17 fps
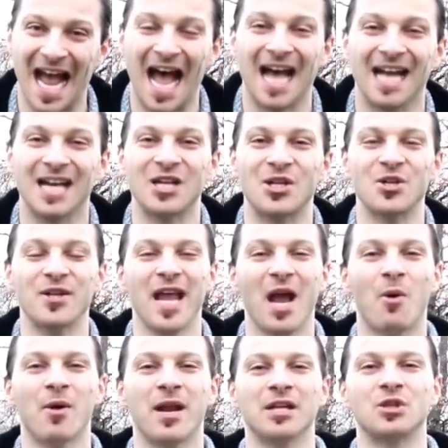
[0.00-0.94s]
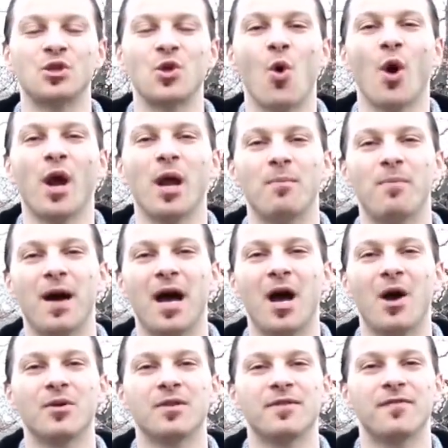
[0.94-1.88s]
And today I want to talk
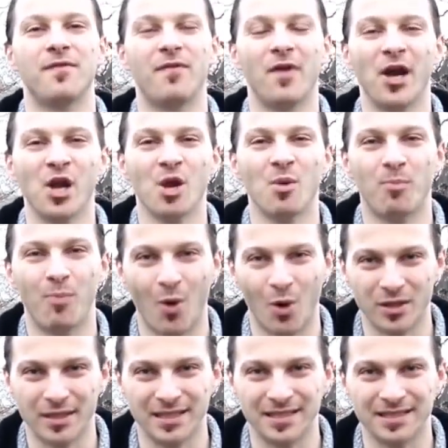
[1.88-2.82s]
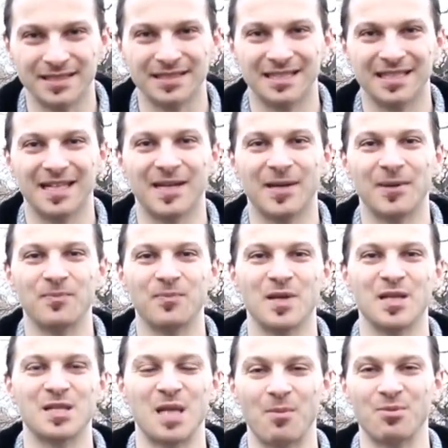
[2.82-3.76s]
about very important
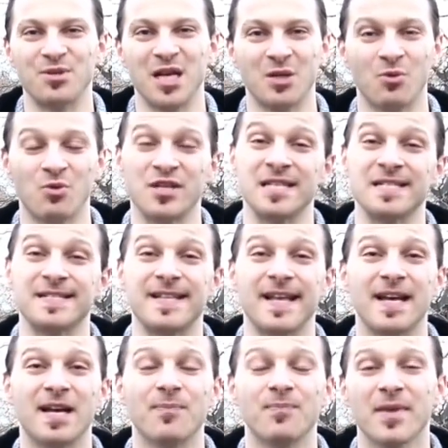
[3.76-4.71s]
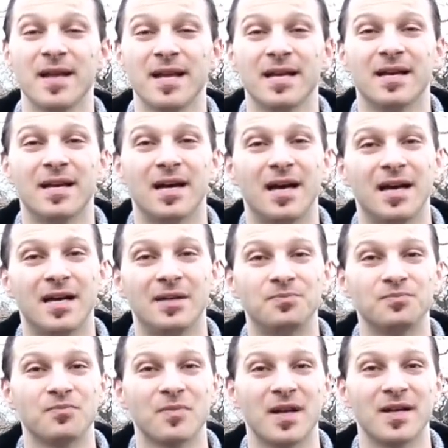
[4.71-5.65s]
subject, which is the
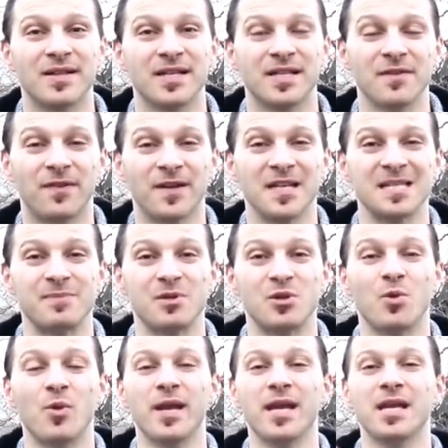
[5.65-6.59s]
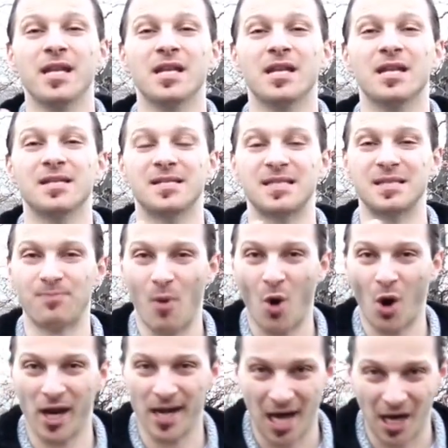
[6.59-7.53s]
difference between
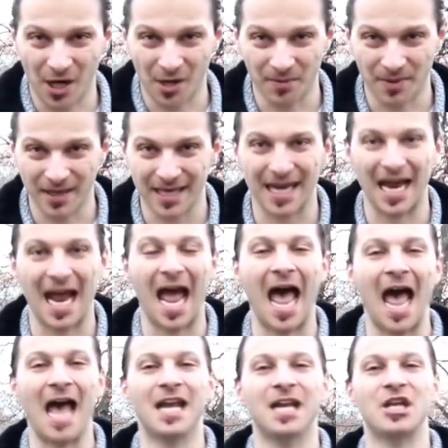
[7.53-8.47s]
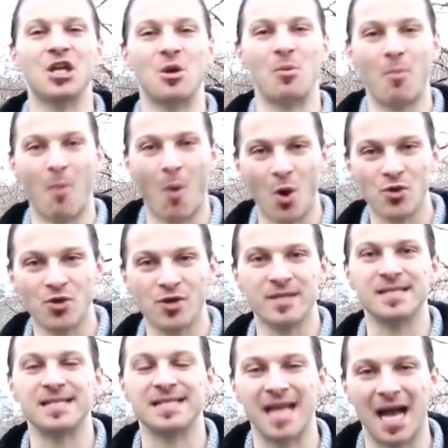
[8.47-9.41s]
spoken Arabic and
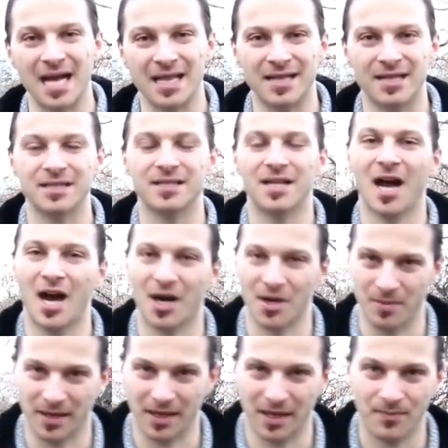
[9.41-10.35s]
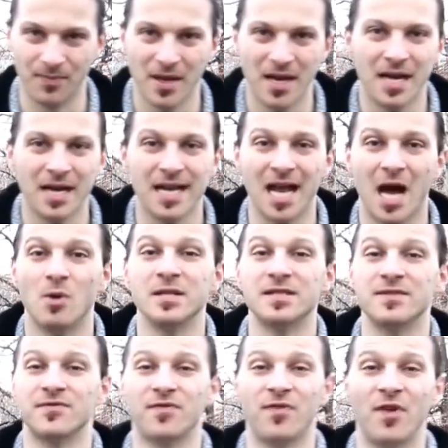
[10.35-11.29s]
modern standard Arabic. Now,
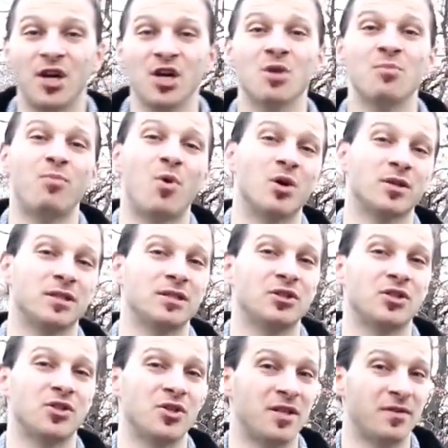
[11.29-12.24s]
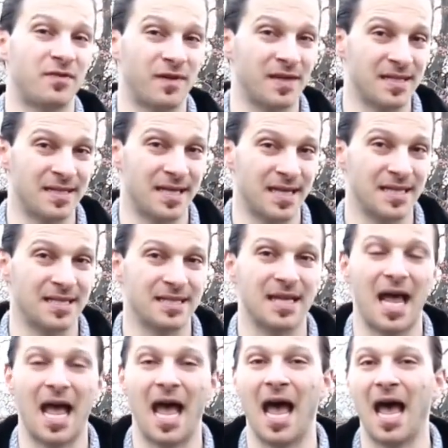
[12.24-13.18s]
it's very important to know differences
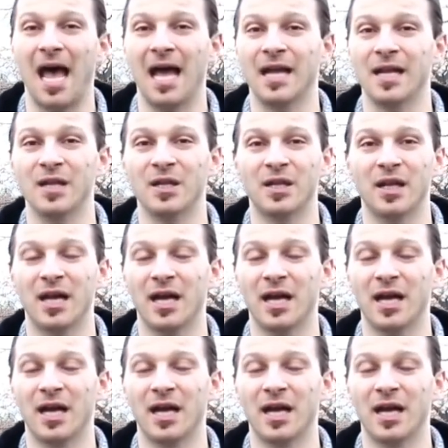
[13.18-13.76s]
and